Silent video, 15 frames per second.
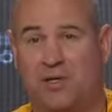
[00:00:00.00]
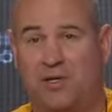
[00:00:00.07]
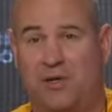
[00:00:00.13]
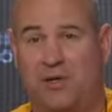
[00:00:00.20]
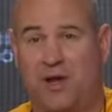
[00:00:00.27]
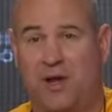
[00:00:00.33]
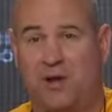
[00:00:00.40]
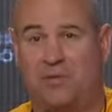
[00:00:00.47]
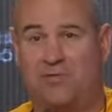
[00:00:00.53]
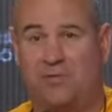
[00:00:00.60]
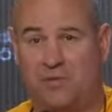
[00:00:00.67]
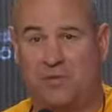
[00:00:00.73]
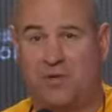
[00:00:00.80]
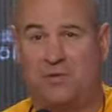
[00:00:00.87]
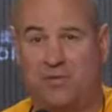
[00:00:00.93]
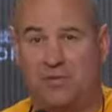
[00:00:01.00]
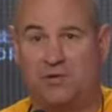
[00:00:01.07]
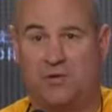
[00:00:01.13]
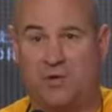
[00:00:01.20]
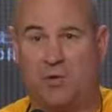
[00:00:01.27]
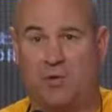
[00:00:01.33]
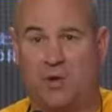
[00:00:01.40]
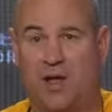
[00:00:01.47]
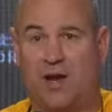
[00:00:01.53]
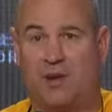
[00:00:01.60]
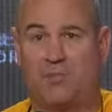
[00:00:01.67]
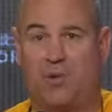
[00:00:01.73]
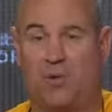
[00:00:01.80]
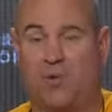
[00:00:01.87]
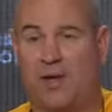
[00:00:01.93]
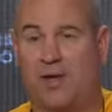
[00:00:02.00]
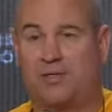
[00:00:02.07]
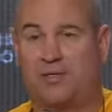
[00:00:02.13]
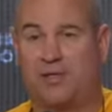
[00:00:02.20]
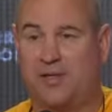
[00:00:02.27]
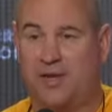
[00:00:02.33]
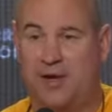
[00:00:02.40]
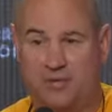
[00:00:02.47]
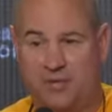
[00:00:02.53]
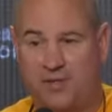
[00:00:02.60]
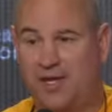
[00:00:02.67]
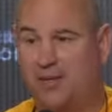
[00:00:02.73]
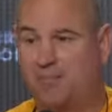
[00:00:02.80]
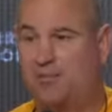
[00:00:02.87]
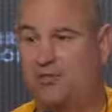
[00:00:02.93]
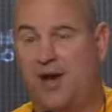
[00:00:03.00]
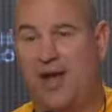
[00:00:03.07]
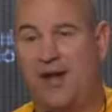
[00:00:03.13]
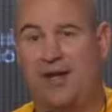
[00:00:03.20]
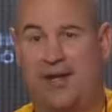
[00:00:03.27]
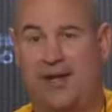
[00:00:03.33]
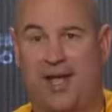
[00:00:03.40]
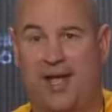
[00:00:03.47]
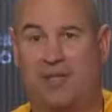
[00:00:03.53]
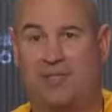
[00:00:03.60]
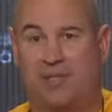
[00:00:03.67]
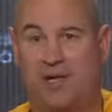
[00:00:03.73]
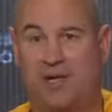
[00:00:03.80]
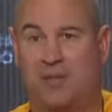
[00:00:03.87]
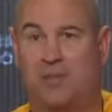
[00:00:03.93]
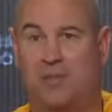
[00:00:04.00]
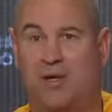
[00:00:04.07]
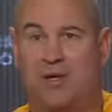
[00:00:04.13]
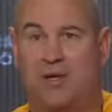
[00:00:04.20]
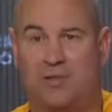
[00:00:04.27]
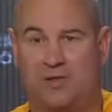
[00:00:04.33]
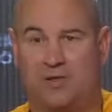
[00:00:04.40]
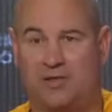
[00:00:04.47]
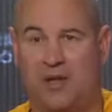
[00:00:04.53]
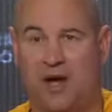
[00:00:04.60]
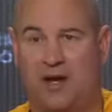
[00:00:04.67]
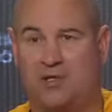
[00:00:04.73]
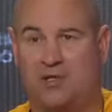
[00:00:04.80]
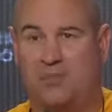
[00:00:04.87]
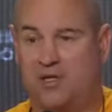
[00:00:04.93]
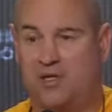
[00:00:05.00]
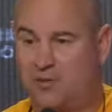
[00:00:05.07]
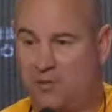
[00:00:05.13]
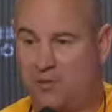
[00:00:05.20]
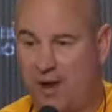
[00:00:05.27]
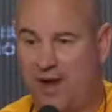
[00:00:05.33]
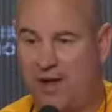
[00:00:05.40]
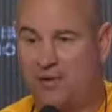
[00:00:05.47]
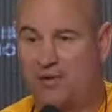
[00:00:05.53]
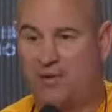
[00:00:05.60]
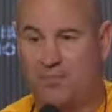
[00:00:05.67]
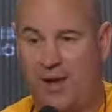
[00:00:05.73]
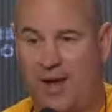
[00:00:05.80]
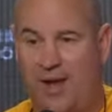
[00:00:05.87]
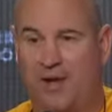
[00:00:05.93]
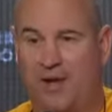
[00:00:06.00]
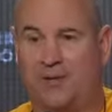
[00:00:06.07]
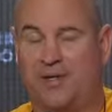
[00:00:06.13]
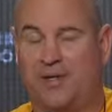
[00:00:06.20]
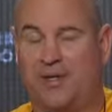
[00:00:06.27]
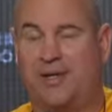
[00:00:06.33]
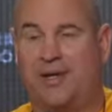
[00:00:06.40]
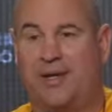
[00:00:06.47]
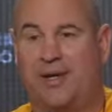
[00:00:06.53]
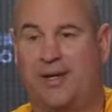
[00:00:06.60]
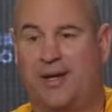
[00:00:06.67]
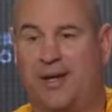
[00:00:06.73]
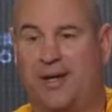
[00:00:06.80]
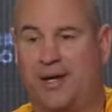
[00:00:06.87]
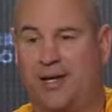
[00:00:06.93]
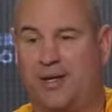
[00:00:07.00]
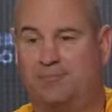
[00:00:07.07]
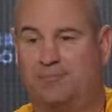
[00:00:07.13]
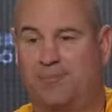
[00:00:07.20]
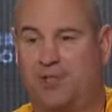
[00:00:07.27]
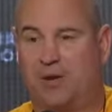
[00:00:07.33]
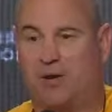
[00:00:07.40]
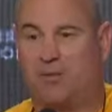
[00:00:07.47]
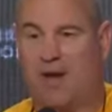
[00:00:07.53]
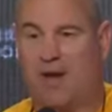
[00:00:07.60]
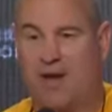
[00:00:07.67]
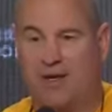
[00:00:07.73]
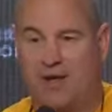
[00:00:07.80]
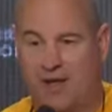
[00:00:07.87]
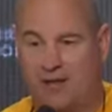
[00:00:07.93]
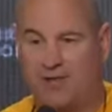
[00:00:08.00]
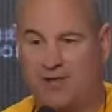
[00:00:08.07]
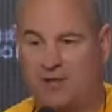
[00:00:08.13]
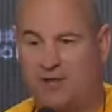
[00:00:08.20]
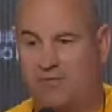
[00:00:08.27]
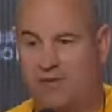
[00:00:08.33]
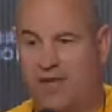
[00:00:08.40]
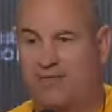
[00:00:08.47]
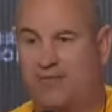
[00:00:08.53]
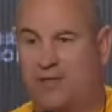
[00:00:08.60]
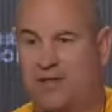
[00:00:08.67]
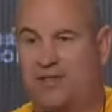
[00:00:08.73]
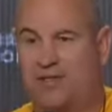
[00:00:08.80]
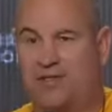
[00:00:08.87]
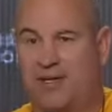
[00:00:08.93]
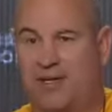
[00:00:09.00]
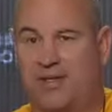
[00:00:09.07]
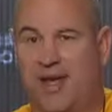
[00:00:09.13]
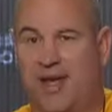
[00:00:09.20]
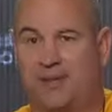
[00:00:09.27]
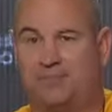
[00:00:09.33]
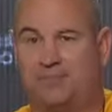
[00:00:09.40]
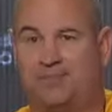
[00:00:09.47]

You know, if you score a lot of points and the other team's trying to catch up, there's not as much ground and pound and So I think you've definitely seen that.